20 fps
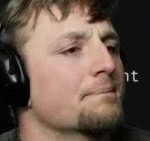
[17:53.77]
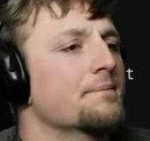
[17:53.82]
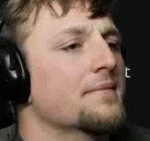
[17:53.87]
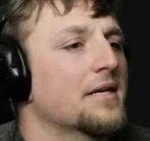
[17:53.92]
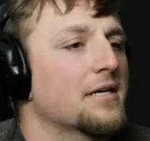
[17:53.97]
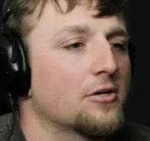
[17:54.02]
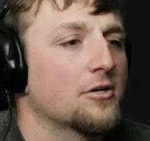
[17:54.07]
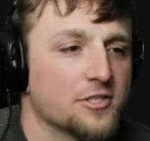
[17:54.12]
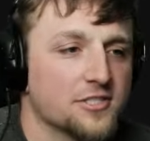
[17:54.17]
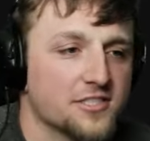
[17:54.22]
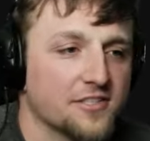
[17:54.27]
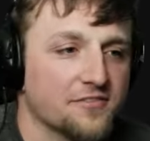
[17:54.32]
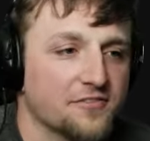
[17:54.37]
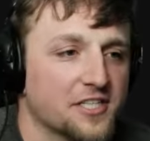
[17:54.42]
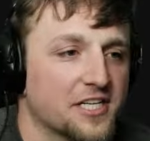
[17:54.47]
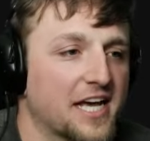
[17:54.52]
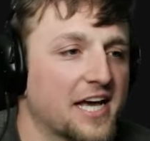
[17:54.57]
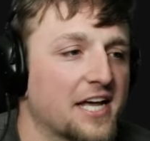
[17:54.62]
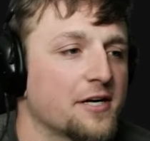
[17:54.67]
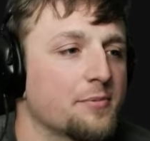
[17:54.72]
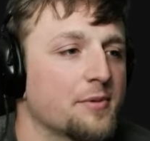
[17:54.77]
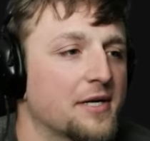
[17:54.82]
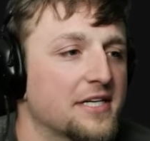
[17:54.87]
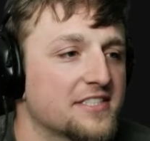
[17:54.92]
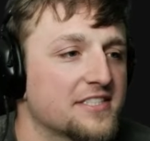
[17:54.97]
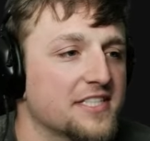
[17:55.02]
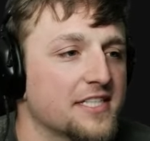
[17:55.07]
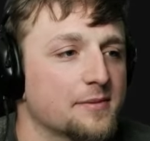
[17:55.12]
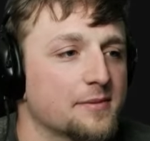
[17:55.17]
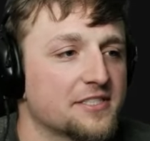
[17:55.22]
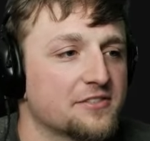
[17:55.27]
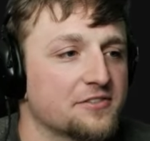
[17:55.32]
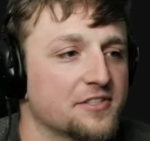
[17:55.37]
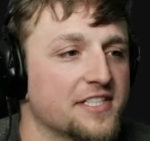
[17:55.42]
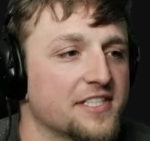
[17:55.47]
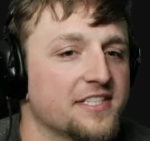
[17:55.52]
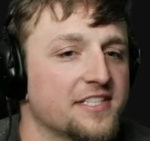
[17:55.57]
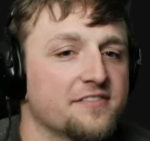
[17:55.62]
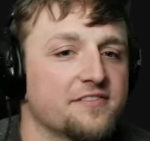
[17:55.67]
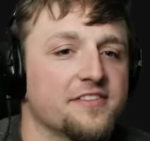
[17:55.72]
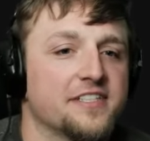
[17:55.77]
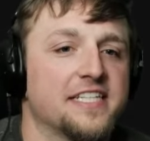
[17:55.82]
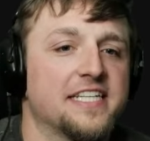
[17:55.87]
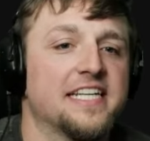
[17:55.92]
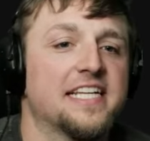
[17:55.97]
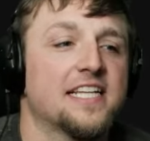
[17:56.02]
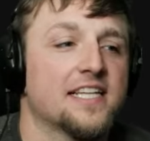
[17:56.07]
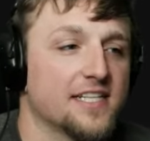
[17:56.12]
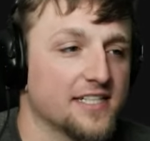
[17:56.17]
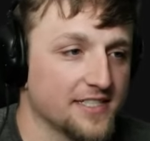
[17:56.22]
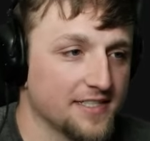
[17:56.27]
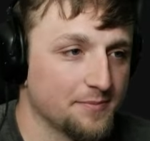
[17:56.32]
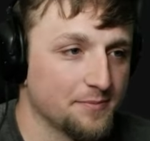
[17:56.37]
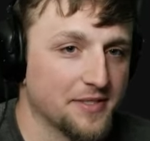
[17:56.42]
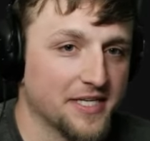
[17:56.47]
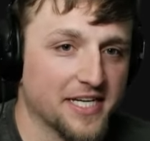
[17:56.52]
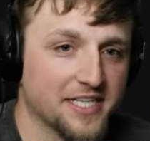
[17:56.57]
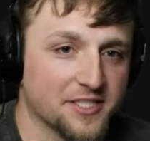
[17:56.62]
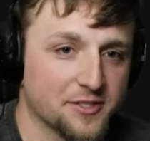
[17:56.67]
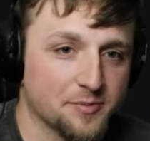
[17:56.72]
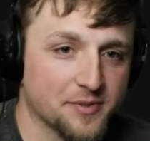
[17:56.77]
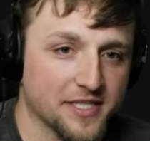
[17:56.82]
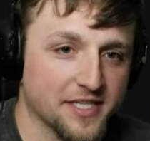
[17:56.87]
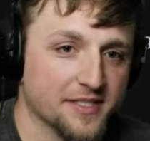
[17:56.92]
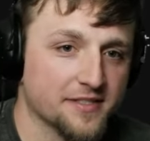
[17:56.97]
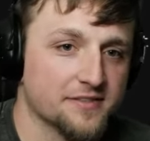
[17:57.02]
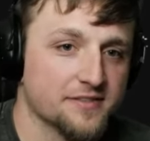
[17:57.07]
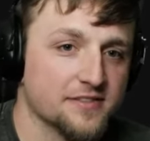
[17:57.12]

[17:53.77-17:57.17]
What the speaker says: Coding stuff for an enterprise CMS written in vanilla PHP.